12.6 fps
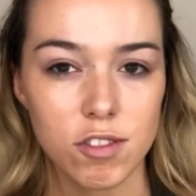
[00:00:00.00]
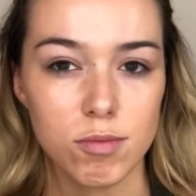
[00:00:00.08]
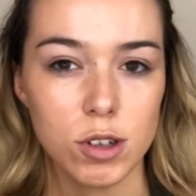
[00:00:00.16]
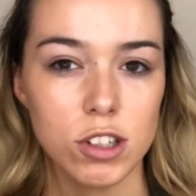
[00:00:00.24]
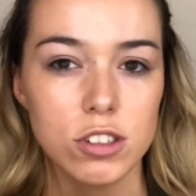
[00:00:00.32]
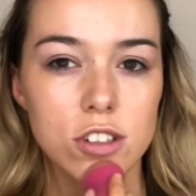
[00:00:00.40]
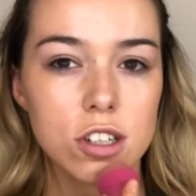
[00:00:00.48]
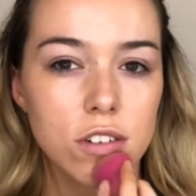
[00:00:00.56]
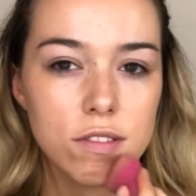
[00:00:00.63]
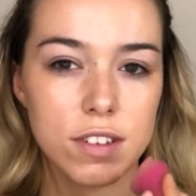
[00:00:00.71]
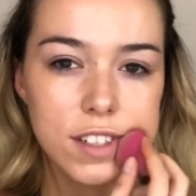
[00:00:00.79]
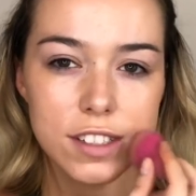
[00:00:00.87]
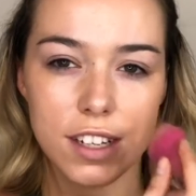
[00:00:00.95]
give much
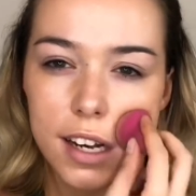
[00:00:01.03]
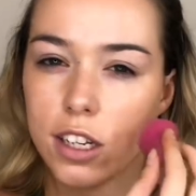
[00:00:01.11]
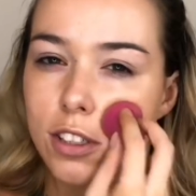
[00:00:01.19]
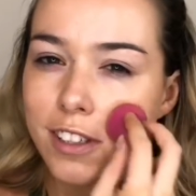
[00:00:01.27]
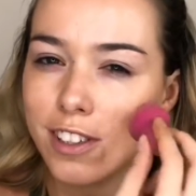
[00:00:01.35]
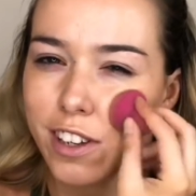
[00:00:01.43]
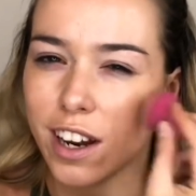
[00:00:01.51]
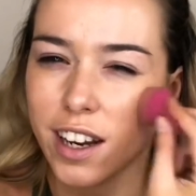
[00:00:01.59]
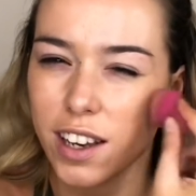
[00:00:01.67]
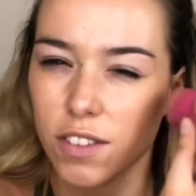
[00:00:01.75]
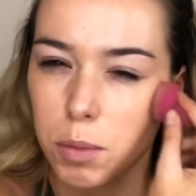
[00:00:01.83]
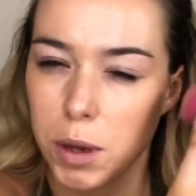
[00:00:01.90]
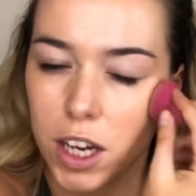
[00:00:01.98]
coverage. It literally just kind of
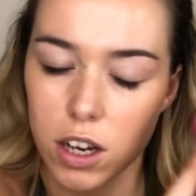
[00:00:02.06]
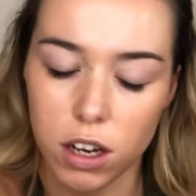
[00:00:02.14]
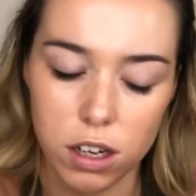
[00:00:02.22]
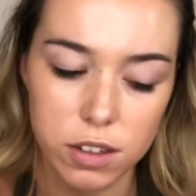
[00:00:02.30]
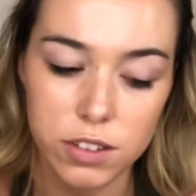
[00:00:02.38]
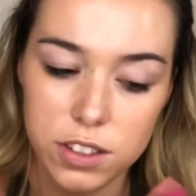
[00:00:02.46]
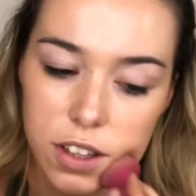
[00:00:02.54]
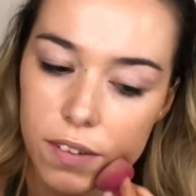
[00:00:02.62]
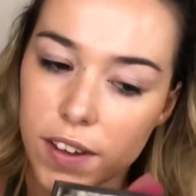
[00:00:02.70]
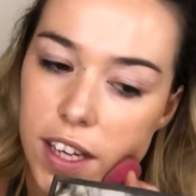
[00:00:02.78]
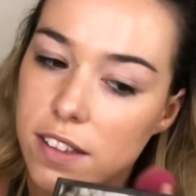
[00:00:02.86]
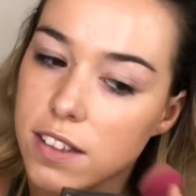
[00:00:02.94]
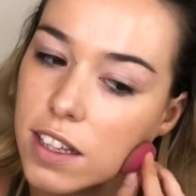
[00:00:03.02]
gives a bit of colour into the
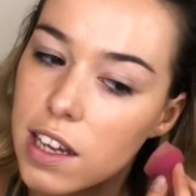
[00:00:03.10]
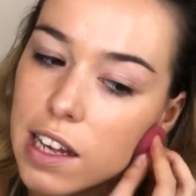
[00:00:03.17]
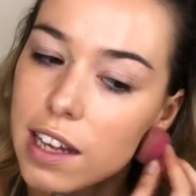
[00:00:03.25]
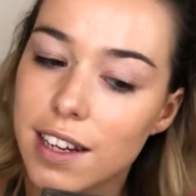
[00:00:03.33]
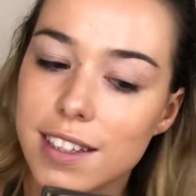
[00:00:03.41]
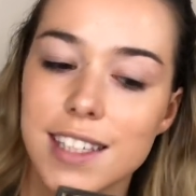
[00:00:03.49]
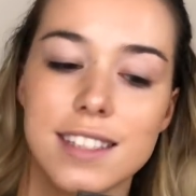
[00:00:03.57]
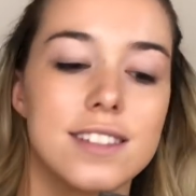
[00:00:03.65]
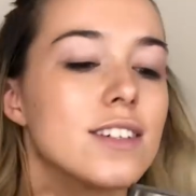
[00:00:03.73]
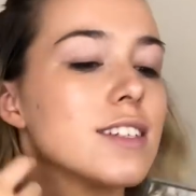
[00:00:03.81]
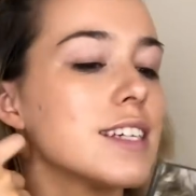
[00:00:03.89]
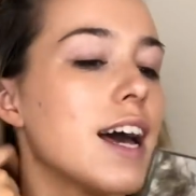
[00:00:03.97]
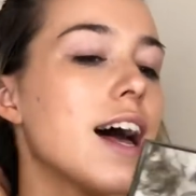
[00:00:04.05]
face, because as you
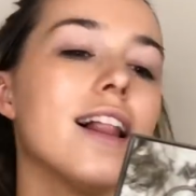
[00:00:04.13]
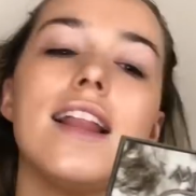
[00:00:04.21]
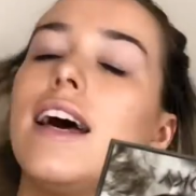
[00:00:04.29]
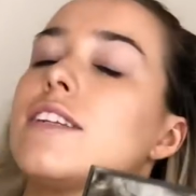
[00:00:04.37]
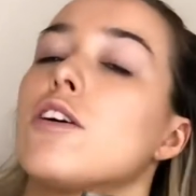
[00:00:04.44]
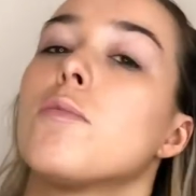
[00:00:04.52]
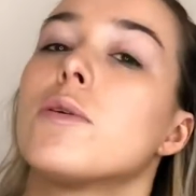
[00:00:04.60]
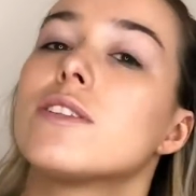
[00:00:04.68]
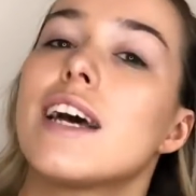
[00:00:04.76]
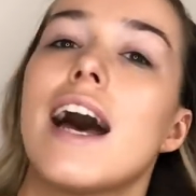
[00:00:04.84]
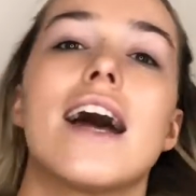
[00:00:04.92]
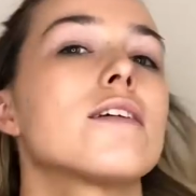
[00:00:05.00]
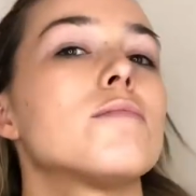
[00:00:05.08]
can tell, I don't put
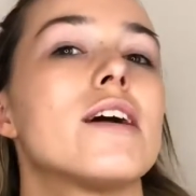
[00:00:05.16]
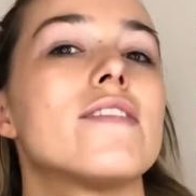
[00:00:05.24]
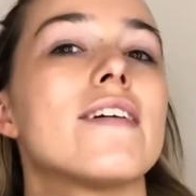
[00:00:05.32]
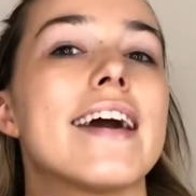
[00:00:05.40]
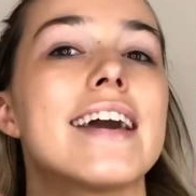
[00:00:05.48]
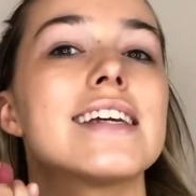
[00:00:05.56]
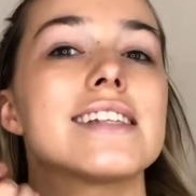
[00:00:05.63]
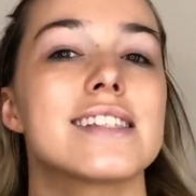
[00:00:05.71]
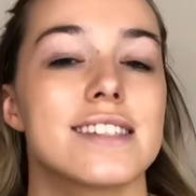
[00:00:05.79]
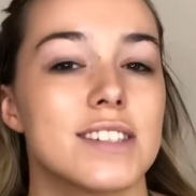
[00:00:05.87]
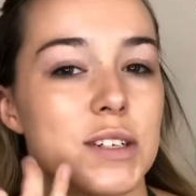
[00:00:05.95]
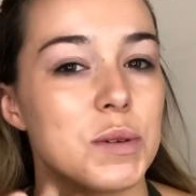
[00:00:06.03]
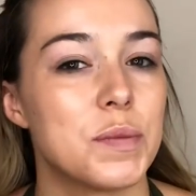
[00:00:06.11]
tan on my face.
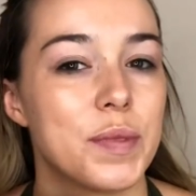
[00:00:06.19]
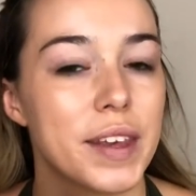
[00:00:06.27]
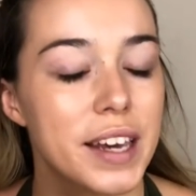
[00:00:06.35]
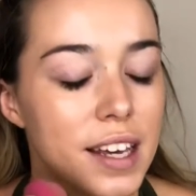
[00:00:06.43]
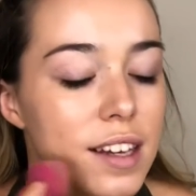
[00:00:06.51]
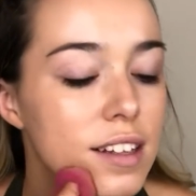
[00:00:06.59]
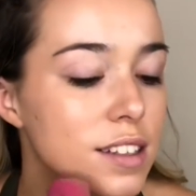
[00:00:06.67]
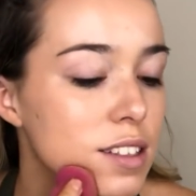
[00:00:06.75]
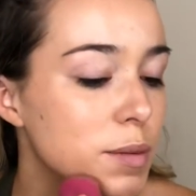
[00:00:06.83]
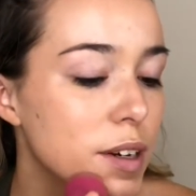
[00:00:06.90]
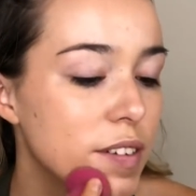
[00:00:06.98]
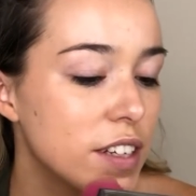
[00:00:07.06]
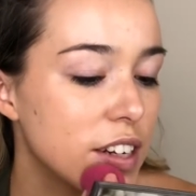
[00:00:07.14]
So there's a
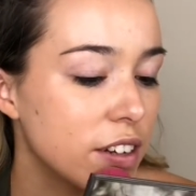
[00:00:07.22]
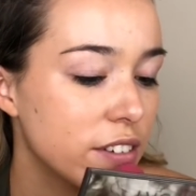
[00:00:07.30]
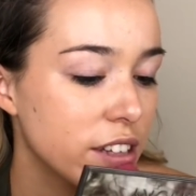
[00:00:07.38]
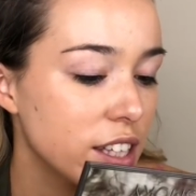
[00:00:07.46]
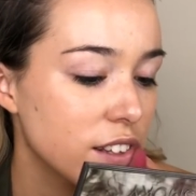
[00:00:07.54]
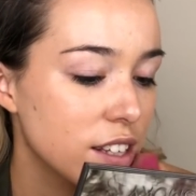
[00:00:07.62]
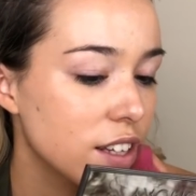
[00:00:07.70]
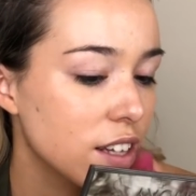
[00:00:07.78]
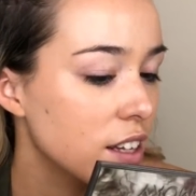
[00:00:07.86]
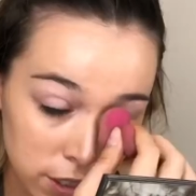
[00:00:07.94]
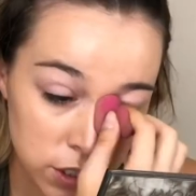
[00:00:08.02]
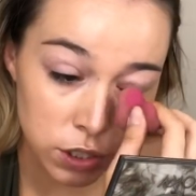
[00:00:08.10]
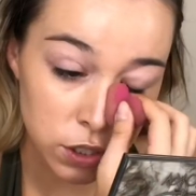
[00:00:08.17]
bit of a difference.
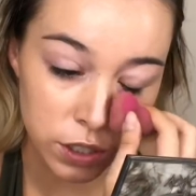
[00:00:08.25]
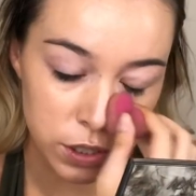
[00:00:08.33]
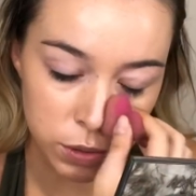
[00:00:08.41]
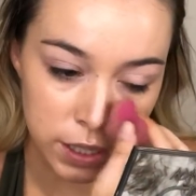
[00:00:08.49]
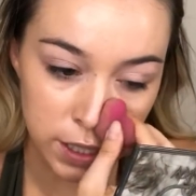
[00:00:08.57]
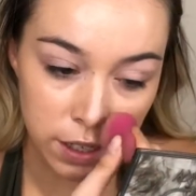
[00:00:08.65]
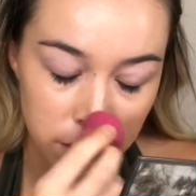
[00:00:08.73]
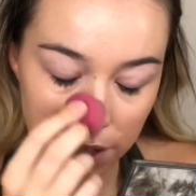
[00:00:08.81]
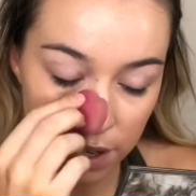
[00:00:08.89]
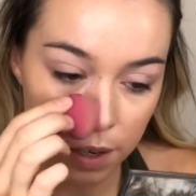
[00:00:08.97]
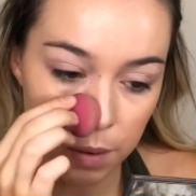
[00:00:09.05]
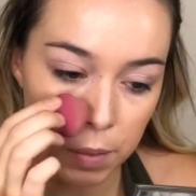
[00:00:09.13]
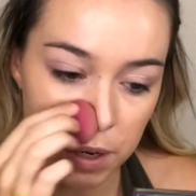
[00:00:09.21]
I also do this with the
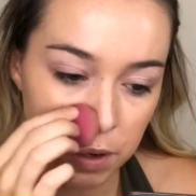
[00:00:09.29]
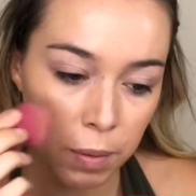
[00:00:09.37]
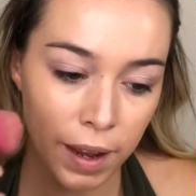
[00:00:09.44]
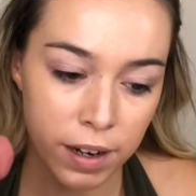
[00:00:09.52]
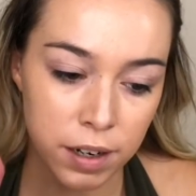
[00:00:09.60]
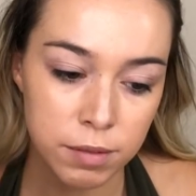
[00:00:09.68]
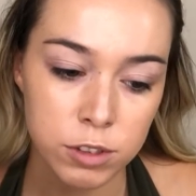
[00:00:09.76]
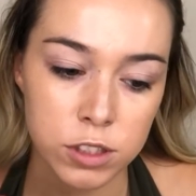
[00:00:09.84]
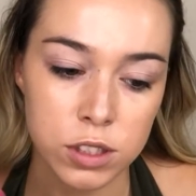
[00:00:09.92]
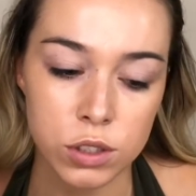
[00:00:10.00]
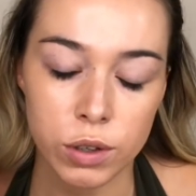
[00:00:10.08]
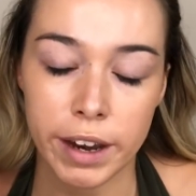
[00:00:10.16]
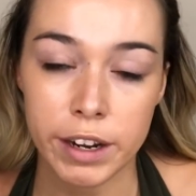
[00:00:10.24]
other mineral powder I'm
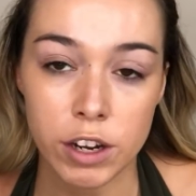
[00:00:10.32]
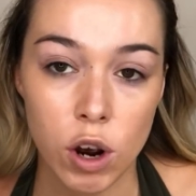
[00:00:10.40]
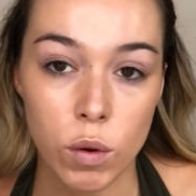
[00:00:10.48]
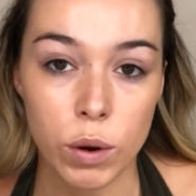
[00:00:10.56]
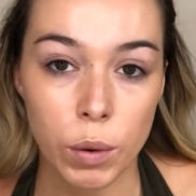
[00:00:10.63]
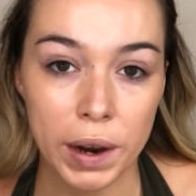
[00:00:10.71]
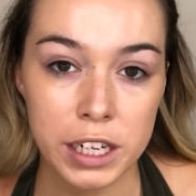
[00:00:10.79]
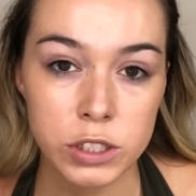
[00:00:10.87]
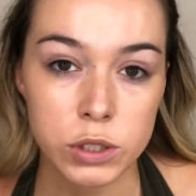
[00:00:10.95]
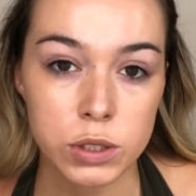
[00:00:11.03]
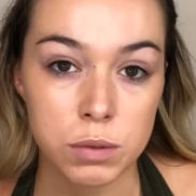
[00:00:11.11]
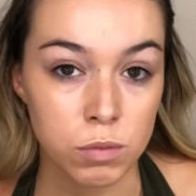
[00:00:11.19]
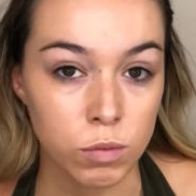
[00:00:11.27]
using, so I know it
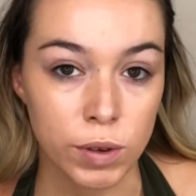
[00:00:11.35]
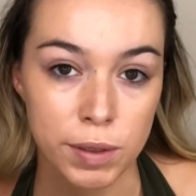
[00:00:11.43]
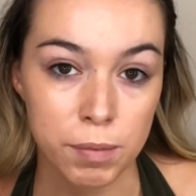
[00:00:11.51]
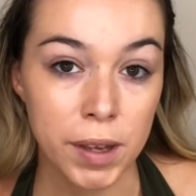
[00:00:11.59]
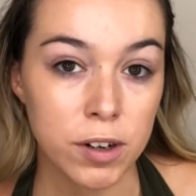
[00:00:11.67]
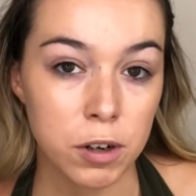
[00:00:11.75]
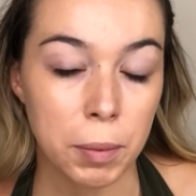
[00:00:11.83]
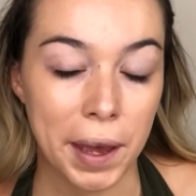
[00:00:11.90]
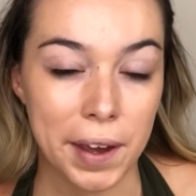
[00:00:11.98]
works with mineral